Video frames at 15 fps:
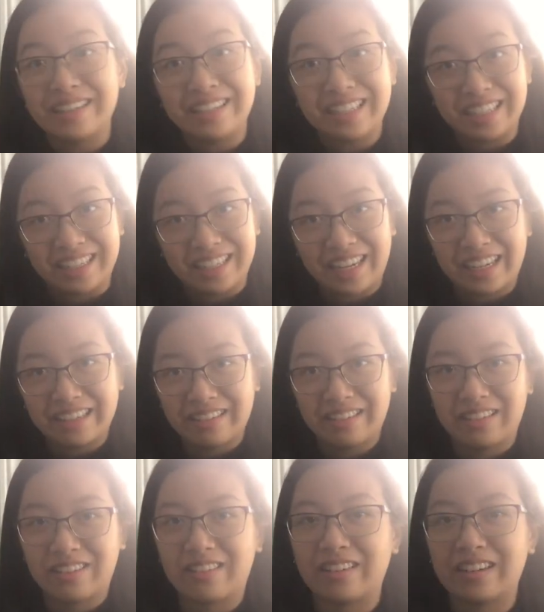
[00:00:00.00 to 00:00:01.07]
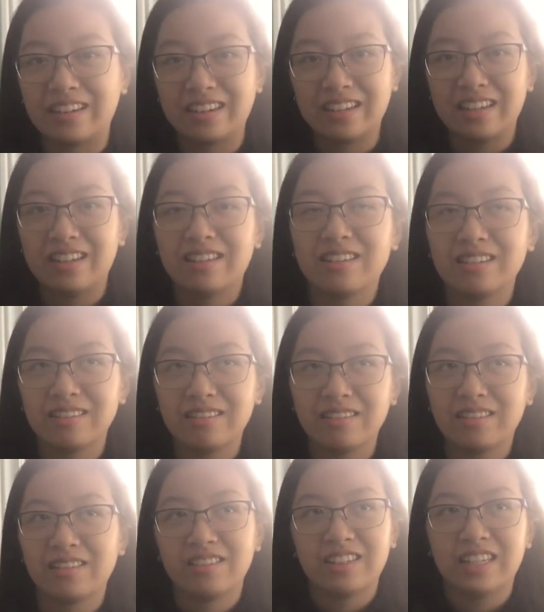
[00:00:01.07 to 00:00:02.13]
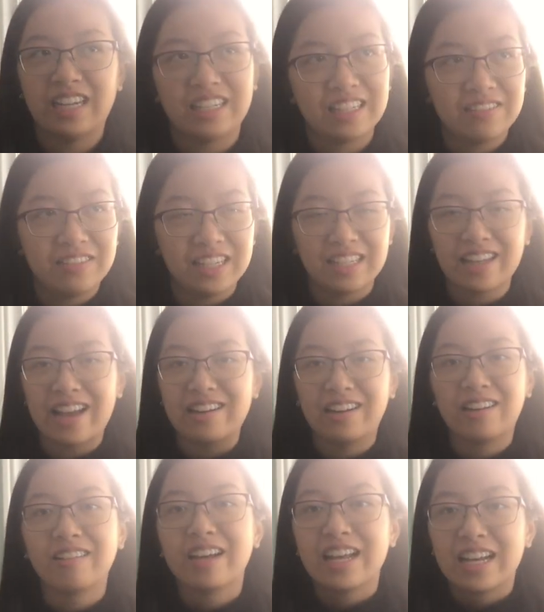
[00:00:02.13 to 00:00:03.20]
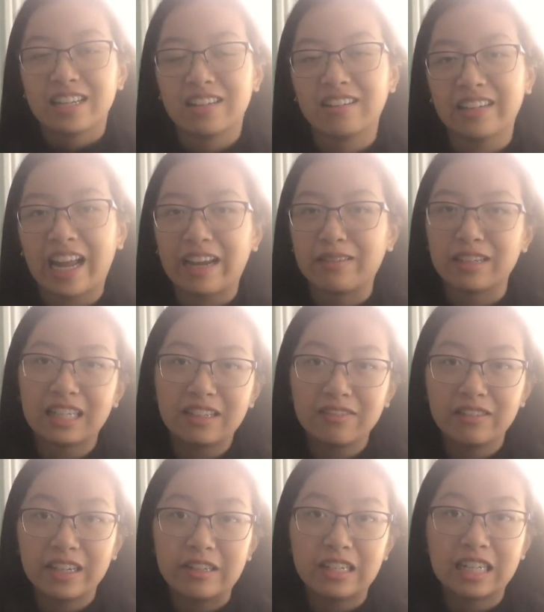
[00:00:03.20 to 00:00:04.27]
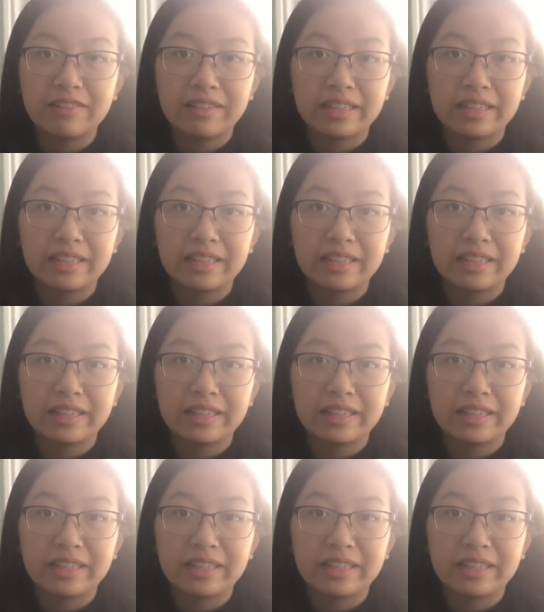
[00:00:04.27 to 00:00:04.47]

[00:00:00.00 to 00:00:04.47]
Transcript: detail or suggestiveness, I don't know. So yeah, it was all